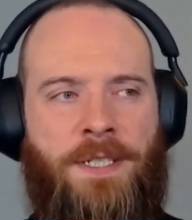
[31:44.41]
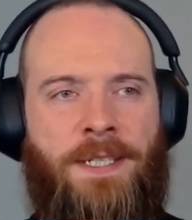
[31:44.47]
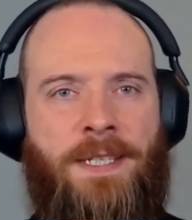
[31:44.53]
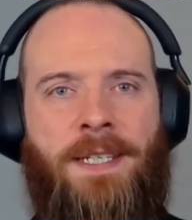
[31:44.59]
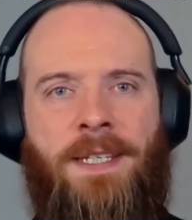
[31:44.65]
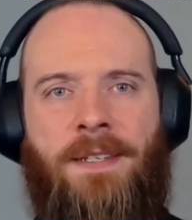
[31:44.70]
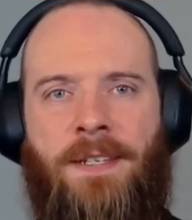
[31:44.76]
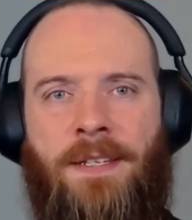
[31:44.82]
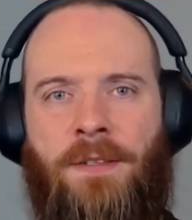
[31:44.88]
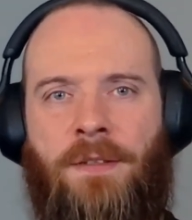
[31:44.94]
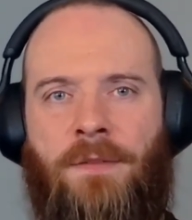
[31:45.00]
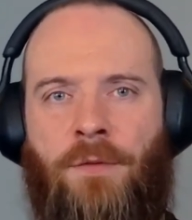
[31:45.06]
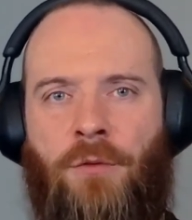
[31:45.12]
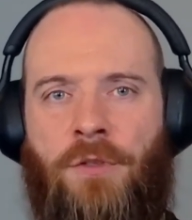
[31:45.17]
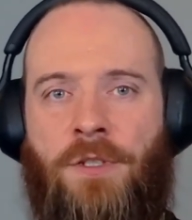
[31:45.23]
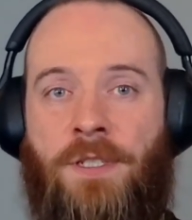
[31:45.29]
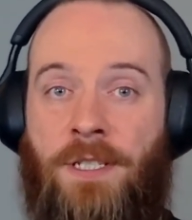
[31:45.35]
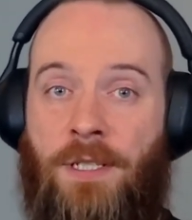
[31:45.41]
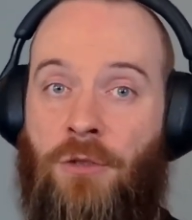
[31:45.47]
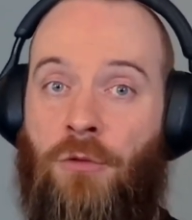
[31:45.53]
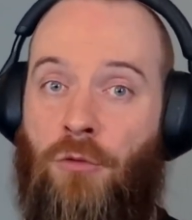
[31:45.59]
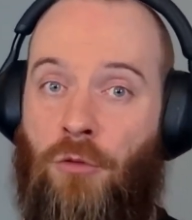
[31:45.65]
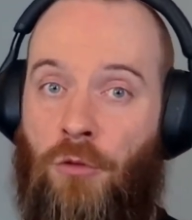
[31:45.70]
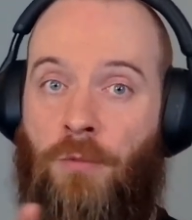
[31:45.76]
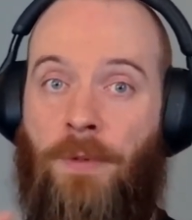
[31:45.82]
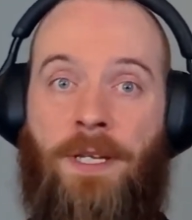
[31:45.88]
the key thing that folks need to
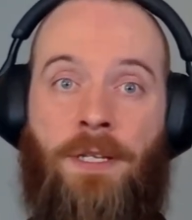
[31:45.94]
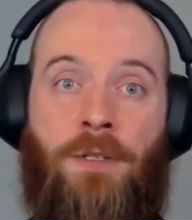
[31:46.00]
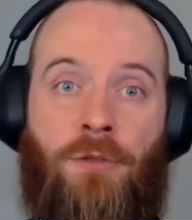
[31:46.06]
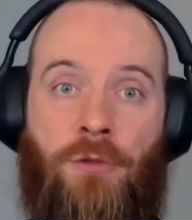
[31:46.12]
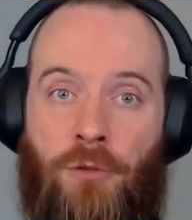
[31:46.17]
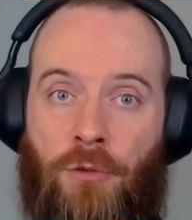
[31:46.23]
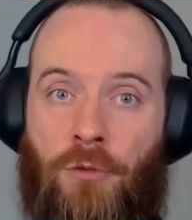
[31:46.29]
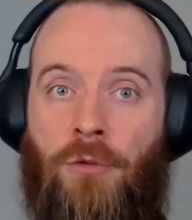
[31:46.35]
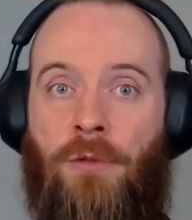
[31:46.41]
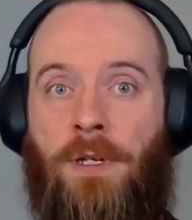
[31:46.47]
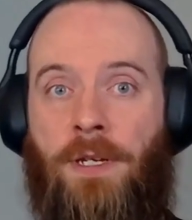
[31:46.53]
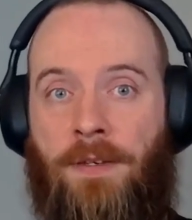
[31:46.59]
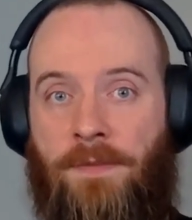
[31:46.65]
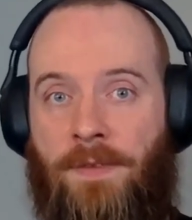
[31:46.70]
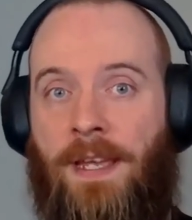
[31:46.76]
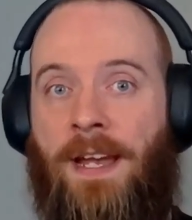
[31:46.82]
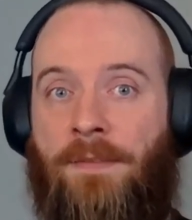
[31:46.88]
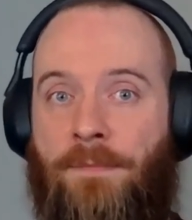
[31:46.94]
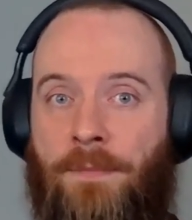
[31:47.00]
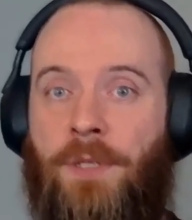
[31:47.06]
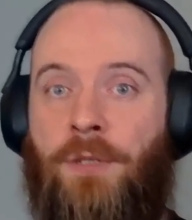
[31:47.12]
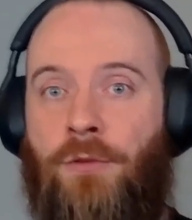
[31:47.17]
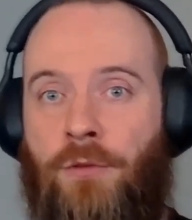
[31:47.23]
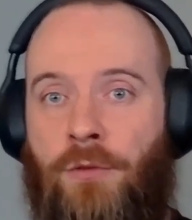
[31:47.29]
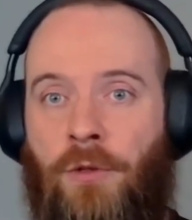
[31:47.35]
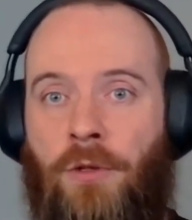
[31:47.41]
go away and do if they haven't
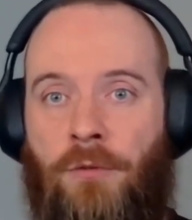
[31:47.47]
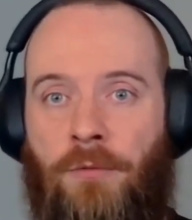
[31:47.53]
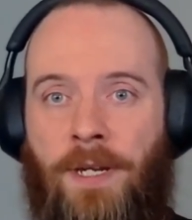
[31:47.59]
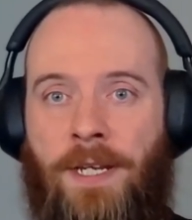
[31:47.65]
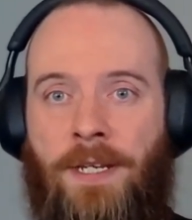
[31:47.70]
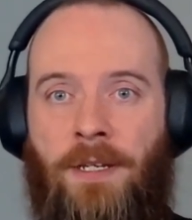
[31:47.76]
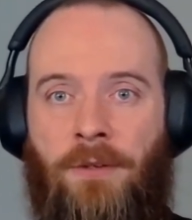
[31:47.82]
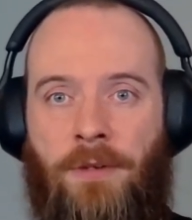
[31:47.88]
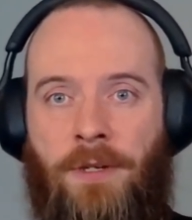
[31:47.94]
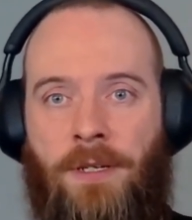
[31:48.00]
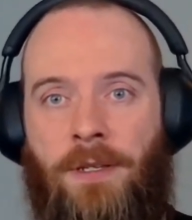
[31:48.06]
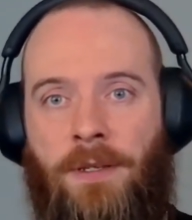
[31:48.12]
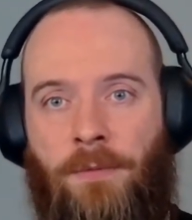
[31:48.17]
been doing it already, right?